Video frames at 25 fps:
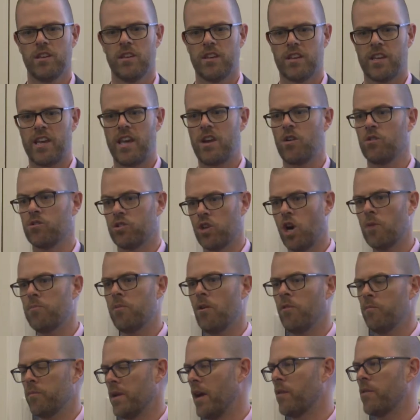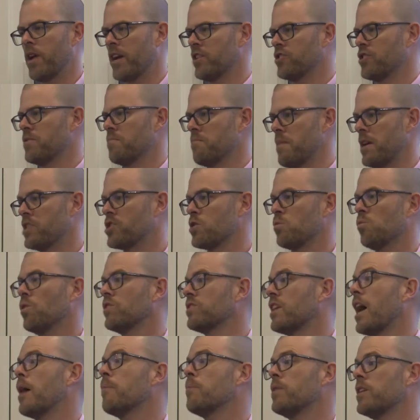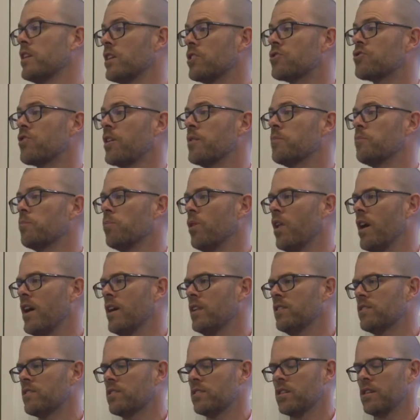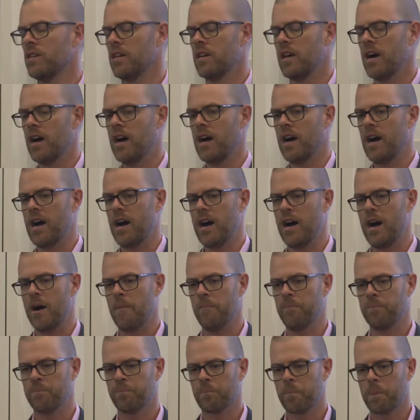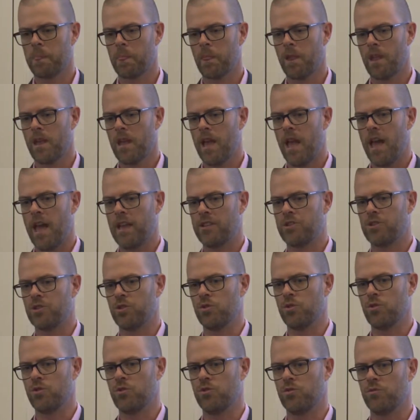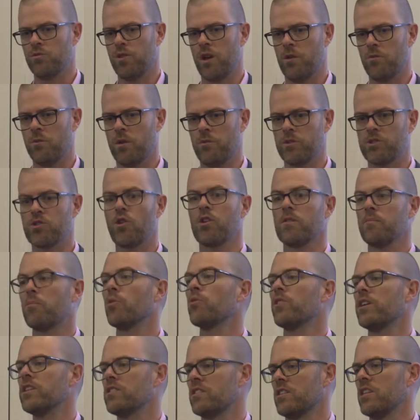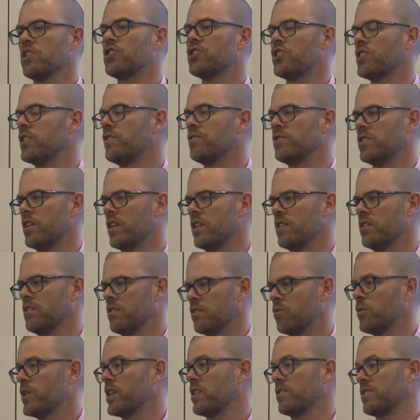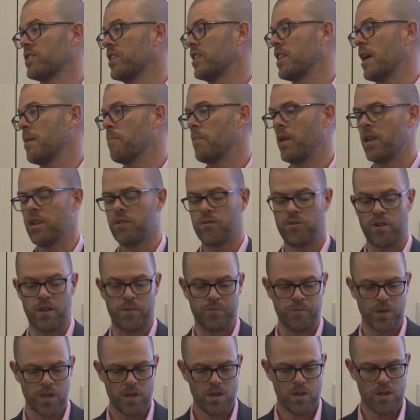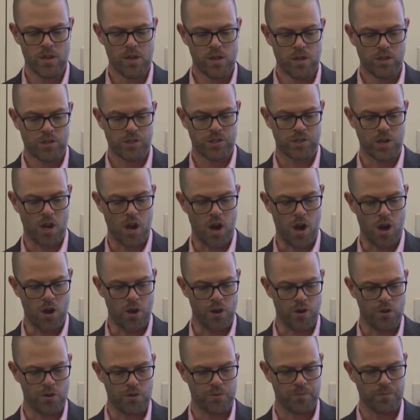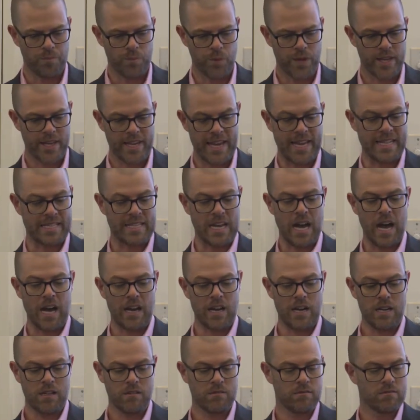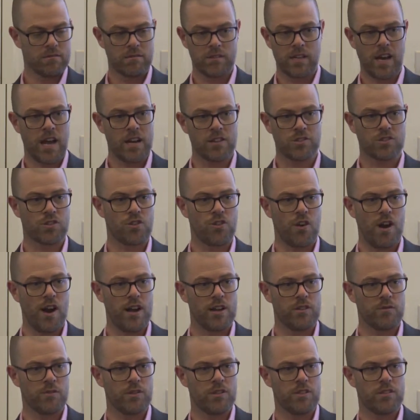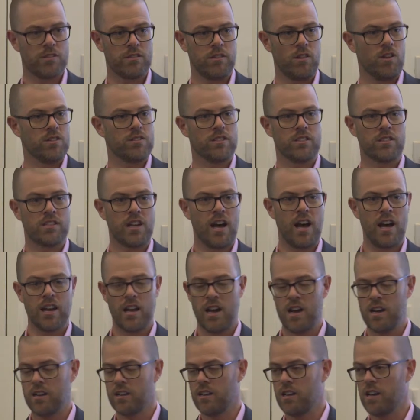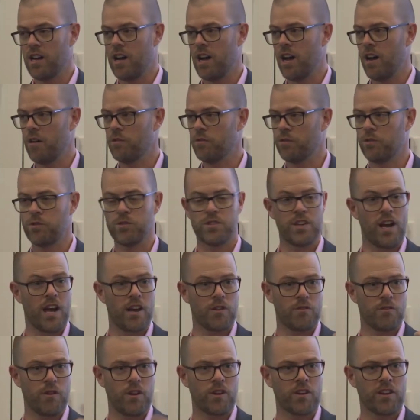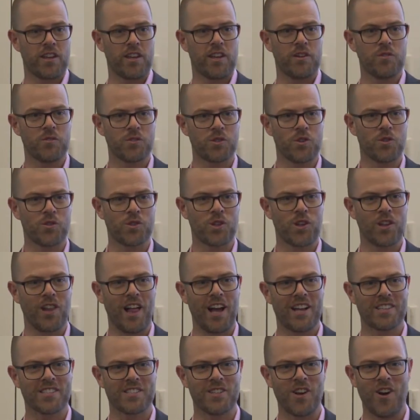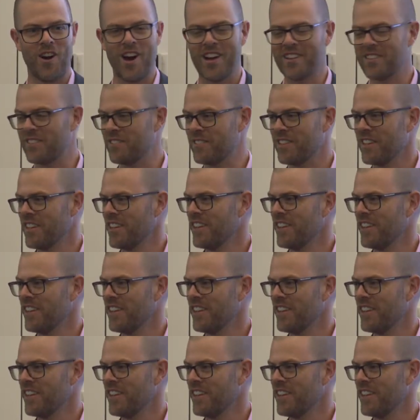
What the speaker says: get on top of and be able to actually measure what's happening in treatment plants when we're trying to put these initiatives in, that we can see that benefit. So we can get data. Data's great, where there's lots of data. A few data folk here we were talking to last night, and